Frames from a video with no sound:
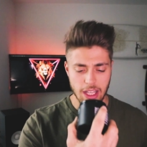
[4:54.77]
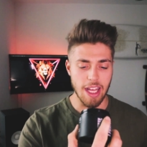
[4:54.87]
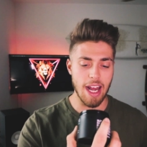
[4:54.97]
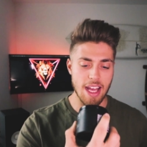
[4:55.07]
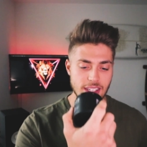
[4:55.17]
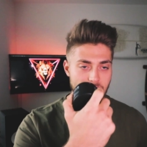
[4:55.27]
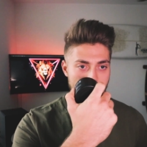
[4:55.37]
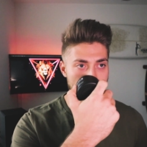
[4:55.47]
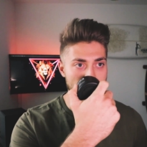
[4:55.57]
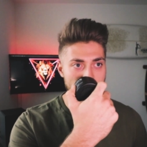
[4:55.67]
It has
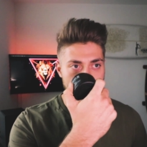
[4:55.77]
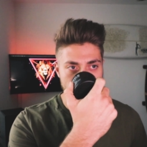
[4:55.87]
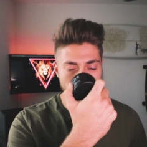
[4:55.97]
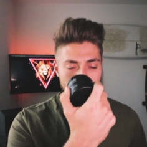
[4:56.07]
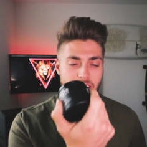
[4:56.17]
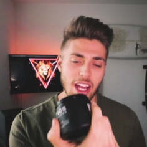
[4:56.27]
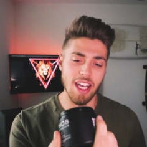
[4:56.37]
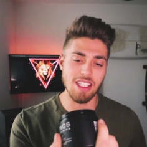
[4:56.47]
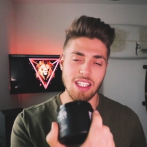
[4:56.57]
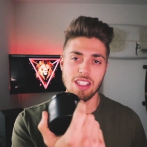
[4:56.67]
a
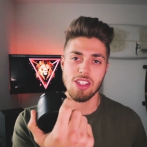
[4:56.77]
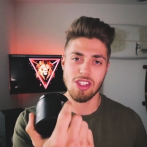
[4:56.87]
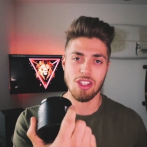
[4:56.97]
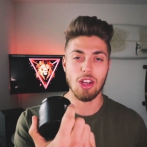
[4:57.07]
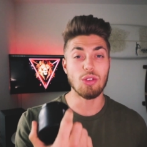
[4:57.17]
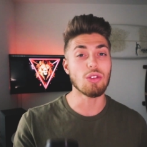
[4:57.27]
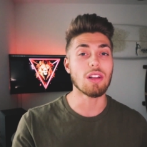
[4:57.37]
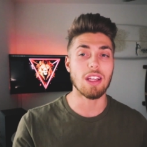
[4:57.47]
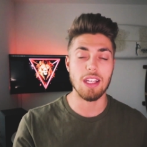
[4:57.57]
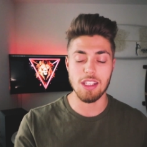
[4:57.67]
nice, subtle,
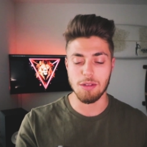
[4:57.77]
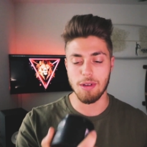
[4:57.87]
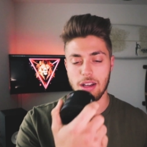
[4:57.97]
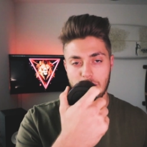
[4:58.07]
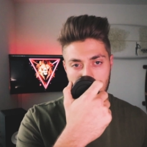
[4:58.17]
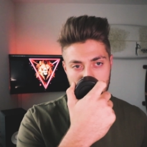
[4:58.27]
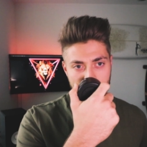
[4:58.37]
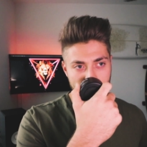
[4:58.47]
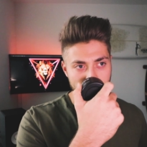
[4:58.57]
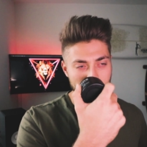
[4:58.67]
clean smell.
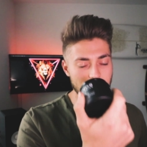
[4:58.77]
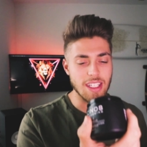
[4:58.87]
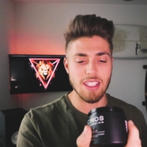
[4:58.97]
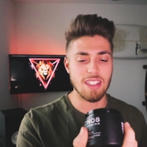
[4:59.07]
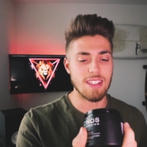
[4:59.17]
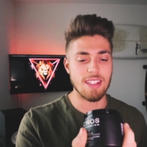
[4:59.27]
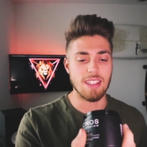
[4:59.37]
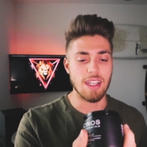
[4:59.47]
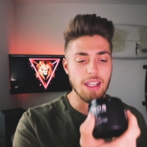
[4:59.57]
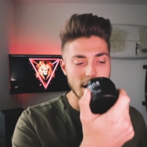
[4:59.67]
It doesn't
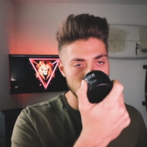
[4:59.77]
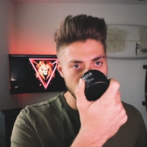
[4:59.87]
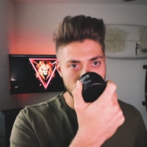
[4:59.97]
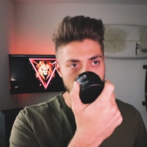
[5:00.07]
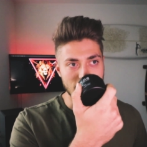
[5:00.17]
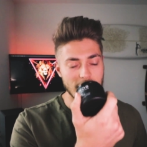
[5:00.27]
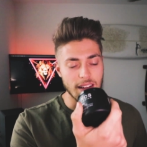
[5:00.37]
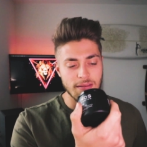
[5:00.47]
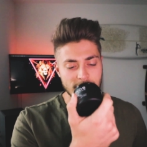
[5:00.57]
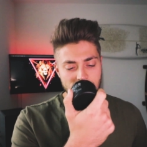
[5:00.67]
stink. and
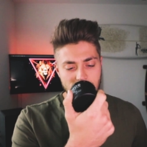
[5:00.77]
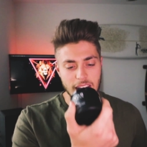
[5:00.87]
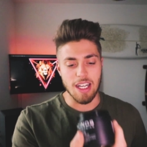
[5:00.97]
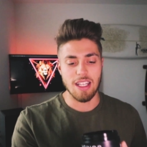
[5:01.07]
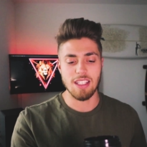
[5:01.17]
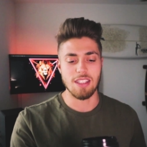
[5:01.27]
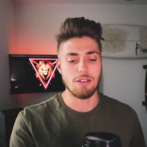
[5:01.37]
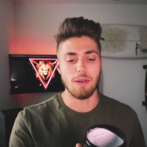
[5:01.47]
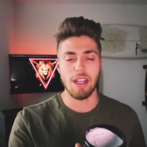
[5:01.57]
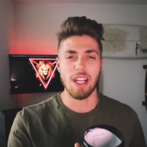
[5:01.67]
it doesn't
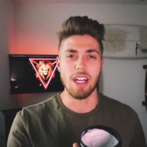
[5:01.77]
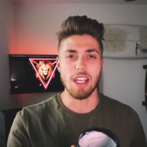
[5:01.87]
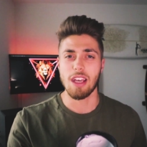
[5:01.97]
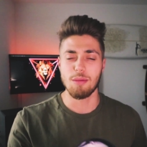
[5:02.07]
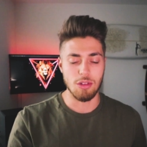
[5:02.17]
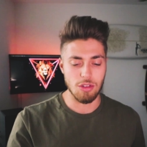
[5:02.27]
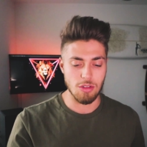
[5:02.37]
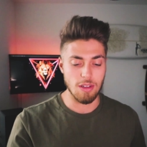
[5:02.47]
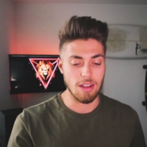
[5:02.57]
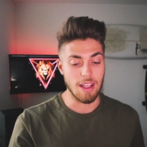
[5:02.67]
smell like any chemicals
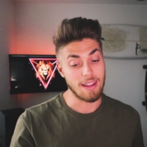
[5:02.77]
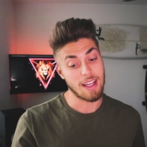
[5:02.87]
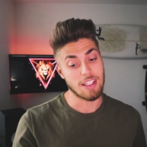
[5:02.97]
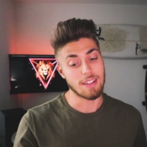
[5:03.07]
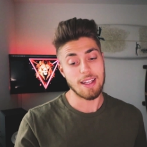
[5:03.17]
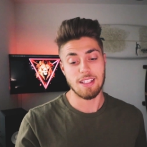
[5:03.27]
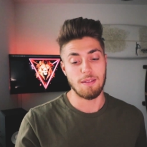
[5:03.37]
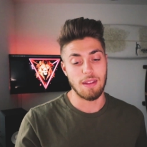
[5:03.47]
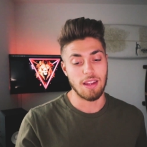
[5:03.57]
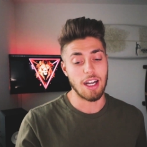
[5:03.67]
or anything like that, so that's
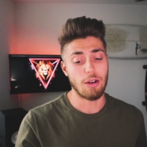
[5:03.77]
something that I